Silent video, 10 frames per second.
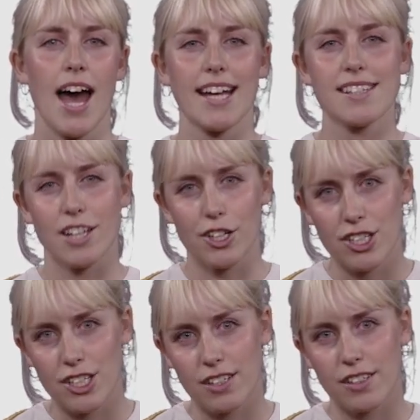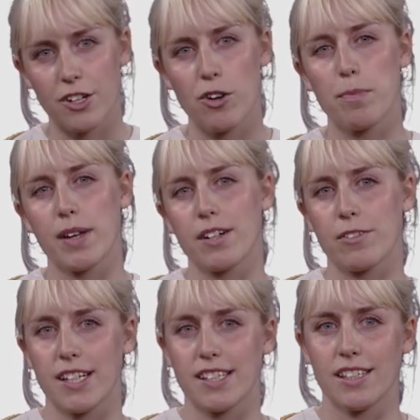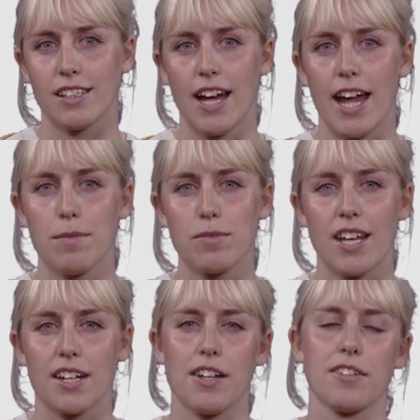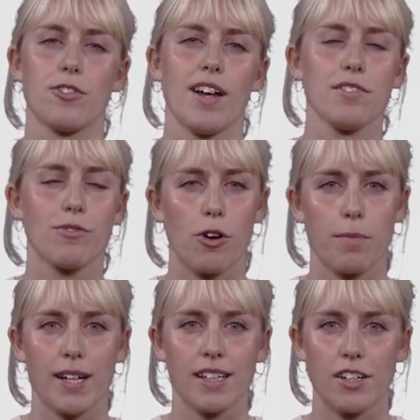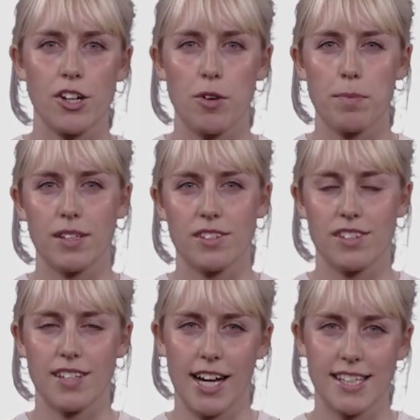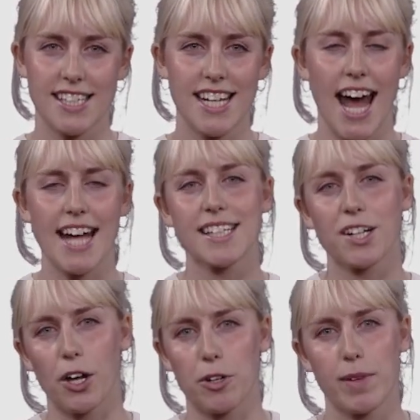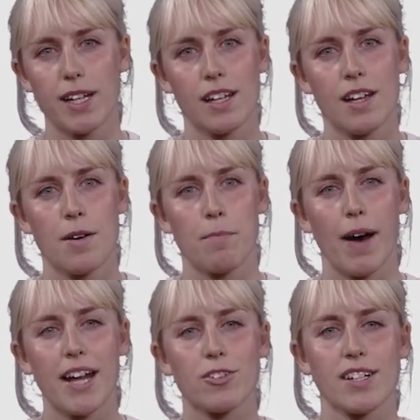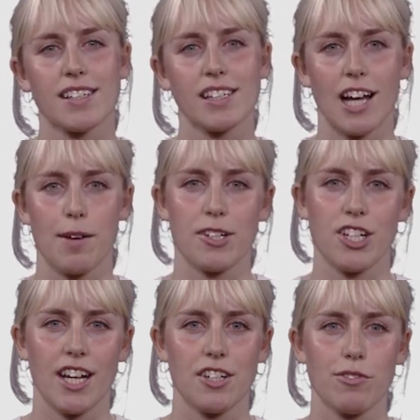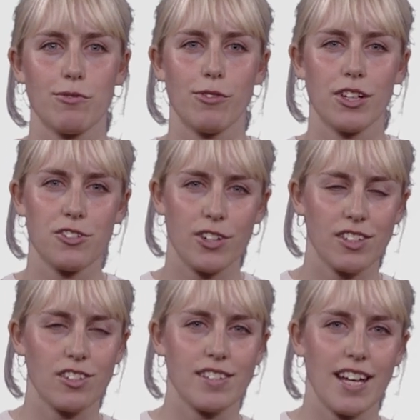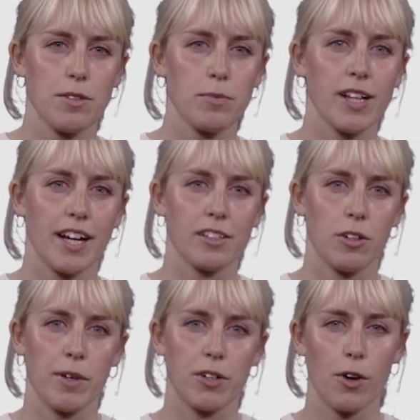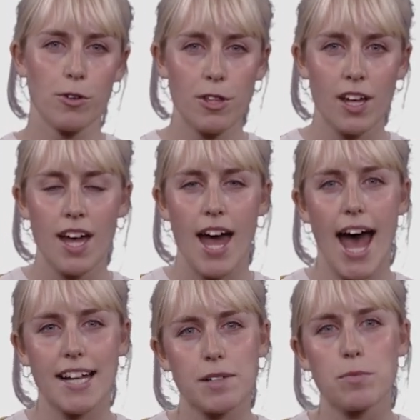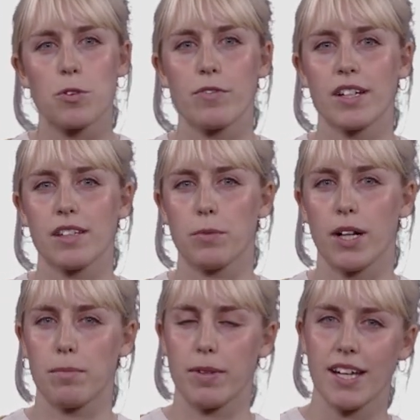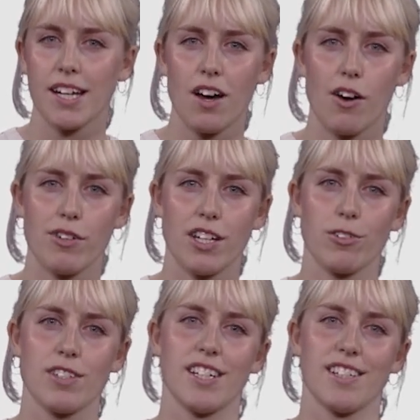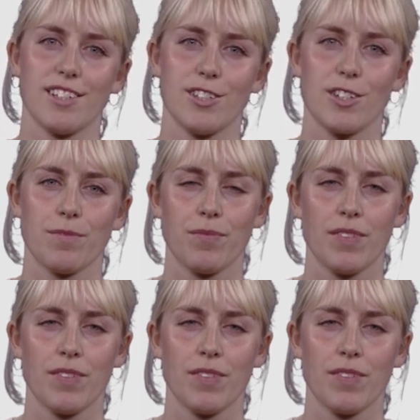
As such, the European Green Deal aims at transforming the European society and economy by addressing climate change, fostering sustainable economic growth, and improving the well-being of EU citizens.